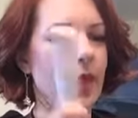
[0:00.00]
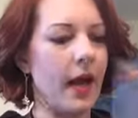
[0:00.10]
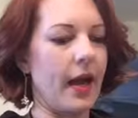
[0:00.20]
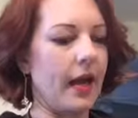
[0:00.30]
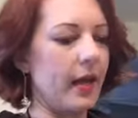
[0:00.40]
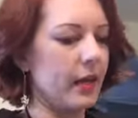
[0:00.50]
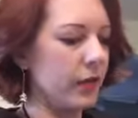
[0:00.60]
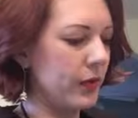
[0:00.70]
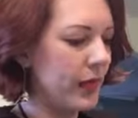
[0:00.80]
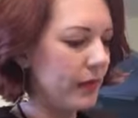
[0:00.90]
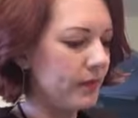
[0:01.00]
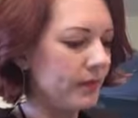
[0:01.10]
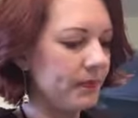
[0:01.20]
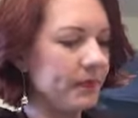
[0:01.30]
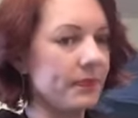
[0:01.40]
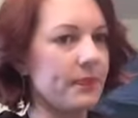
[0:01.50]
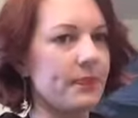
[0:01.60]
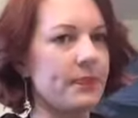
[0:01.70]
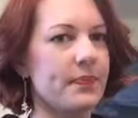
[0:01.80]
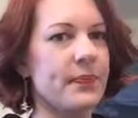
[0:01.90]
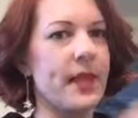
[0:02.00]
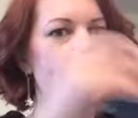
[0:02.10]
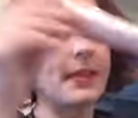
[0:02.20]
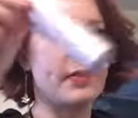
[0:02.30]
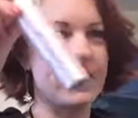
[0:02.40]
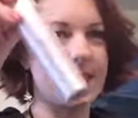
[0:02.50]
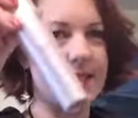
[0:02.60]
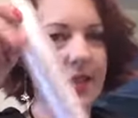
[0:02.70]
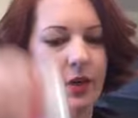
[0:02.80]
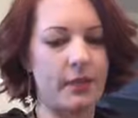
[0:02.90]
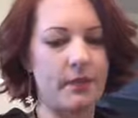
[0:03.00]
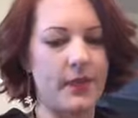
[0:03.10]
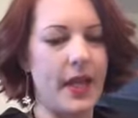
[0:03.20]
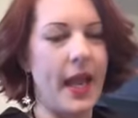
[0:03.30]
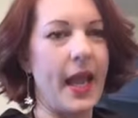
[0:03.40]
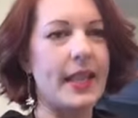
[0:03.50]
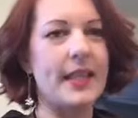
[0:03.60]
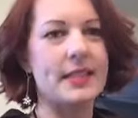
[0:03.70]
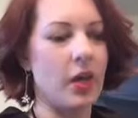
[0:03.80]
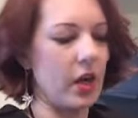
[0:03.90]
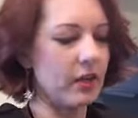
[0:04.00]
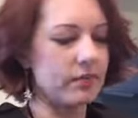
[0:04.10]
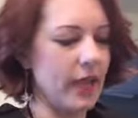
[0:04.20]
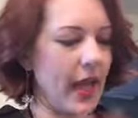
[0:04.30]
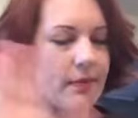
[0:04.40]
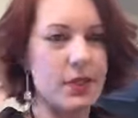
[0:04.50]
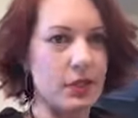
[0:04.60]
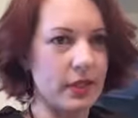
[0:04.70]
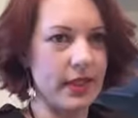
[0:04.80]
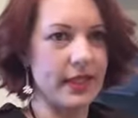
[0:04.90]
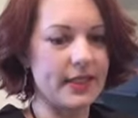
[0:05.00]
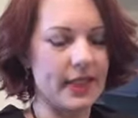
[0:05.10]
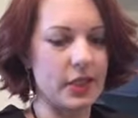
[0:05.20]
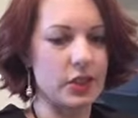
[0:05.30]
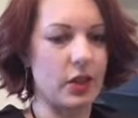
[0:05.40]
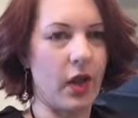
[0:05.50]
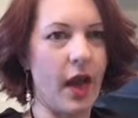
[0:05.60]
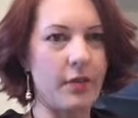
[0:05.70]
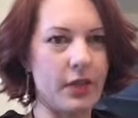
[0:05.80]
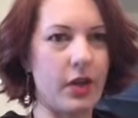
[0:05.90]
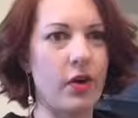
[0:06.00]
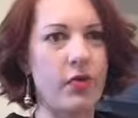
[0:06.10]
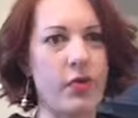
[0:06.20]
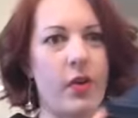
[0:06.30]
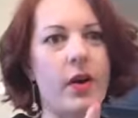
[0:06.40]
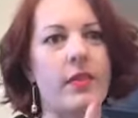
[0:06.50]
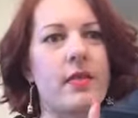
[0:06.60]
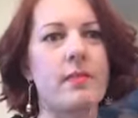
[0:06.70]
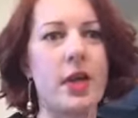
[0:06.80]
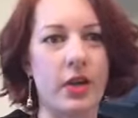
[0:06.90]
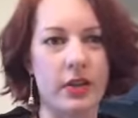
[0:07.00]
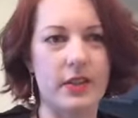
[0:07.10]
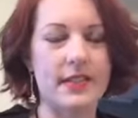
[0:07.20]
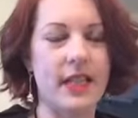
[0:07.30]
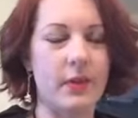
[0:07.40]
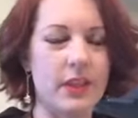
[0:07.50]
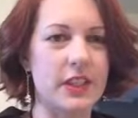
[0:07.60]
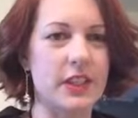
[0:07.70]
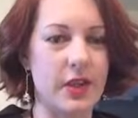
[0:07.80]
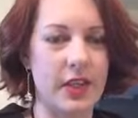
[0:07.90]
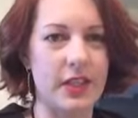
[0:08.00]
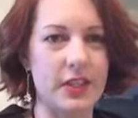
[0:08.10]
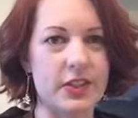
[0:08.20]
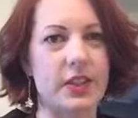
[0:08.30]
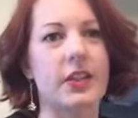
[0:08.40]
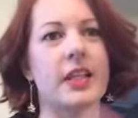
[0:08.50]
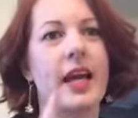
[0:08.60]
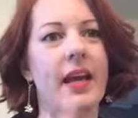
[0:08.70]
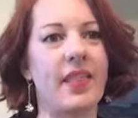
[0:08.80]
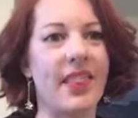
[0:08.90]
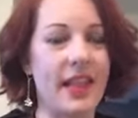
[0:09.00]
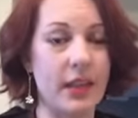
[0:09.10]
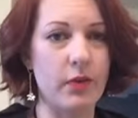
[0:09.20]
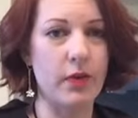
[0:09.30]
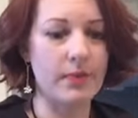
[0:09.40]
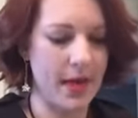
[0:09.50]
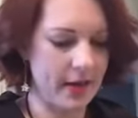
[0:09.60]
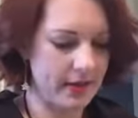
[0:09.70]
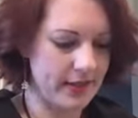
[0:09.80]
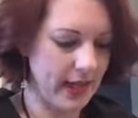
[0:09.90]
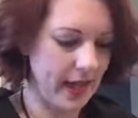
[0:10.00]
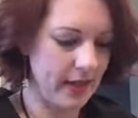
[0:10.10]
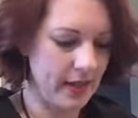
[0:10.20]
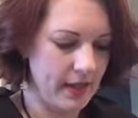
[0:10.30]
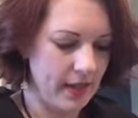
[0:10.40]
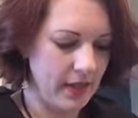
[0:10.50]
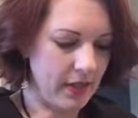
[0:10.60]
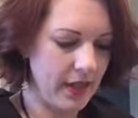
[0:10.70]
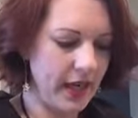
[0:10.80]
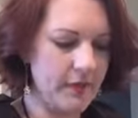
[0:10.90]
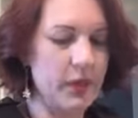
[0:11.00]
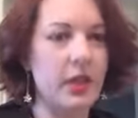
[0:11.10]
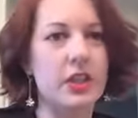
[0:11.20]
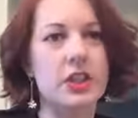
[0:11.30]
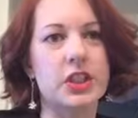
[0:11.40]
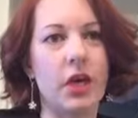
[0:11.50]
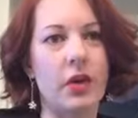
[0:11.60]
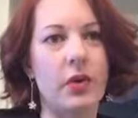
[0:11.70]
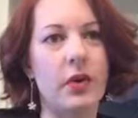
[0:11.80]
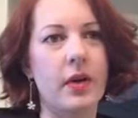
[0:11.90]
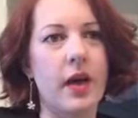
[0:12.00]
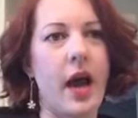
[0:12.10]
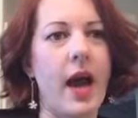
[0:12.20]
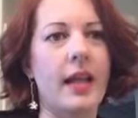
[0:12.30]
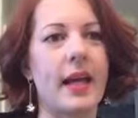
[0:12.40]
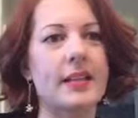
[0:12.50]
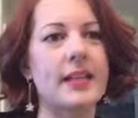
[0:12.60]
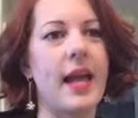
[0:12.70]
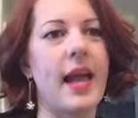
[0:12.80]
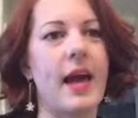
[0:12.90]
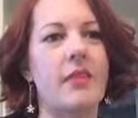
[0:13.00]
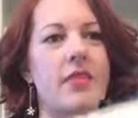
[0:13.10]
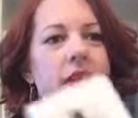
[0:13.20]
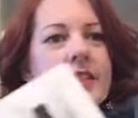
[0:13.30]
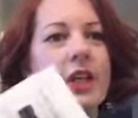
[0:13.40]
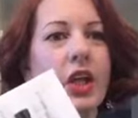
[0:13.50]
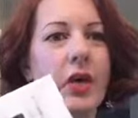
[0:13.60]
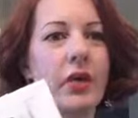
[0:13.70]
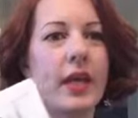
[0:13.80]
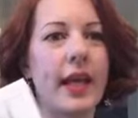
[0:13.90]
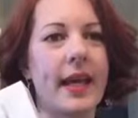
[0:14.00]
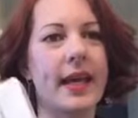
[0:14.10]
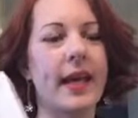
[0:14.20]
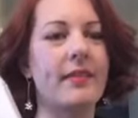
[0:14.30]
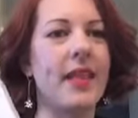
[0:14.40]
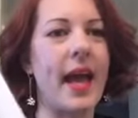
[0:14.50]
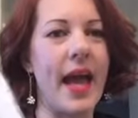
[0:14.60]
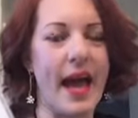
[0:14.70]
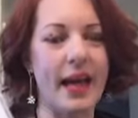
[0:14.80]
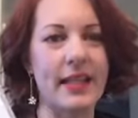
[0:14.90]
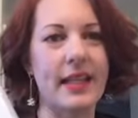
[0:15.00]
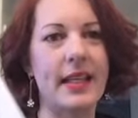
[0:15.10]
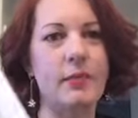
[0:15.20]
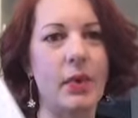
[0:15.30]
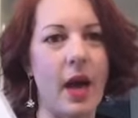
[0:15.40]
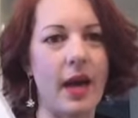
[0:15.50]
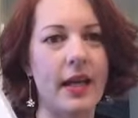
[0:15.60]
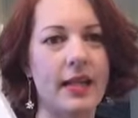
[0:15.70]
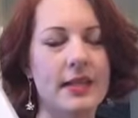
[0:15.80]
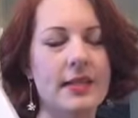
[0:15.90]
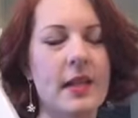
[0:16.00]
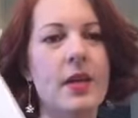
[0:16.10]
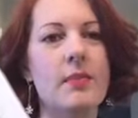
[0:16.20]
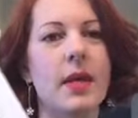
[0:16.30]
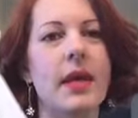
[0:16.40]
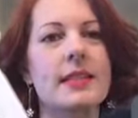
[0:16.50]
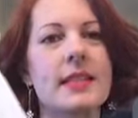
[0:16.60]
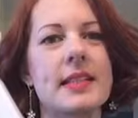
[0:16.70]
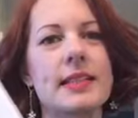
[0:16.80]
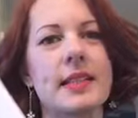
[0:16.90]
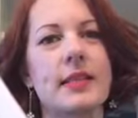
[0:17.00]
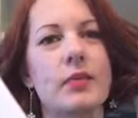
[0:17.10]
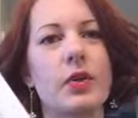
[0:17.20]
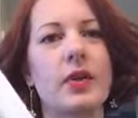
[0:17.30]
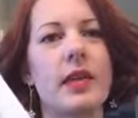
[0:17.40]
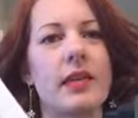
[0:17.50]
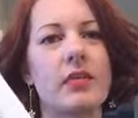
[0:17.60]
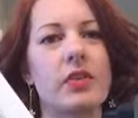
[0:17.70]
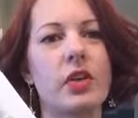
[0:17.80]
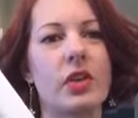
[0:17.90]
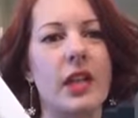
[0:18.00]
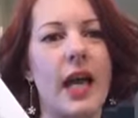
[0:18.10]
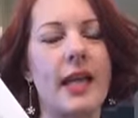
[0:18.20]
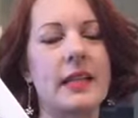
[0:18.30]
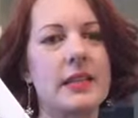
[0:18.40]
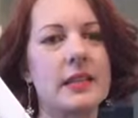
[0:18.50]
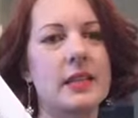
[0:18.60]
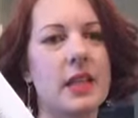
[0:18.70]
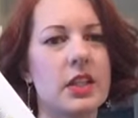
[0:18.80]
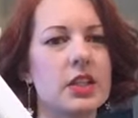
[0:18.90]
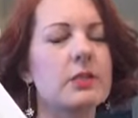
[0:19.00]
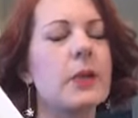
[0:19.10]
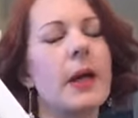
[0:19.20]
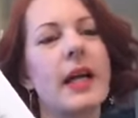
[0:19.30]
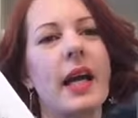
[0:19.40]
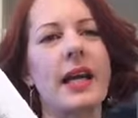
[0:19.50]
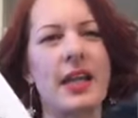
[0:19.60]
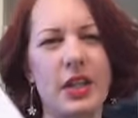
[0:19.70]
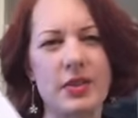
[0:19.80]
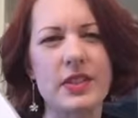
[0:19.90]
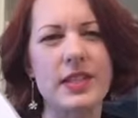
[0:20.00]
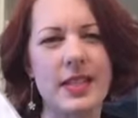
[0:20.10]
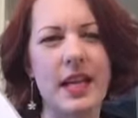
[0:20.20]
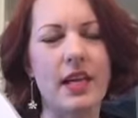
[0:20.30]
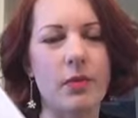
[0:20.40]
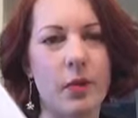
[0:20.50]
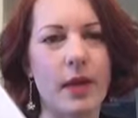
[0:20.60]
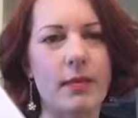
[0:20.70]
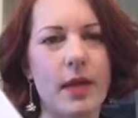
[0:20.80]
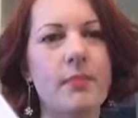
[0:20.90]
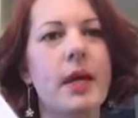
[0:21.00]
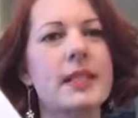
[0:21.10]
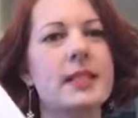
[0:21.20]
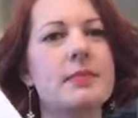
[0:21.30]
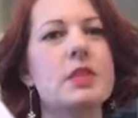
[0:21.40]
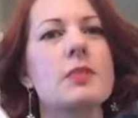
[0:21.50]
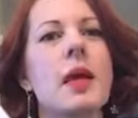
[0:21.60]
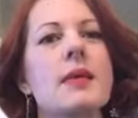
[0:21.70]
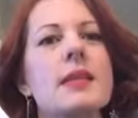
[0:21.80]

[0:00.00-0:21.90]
eye cream, lifting serum. These are absolutely essential. I would go for the Miracle set, which is already in your starter kit, then the repair set. Then I'm going to show, I like to have the to-go kit of the acne products because this will give your client she's probably not going to use this at an appointment, but to be able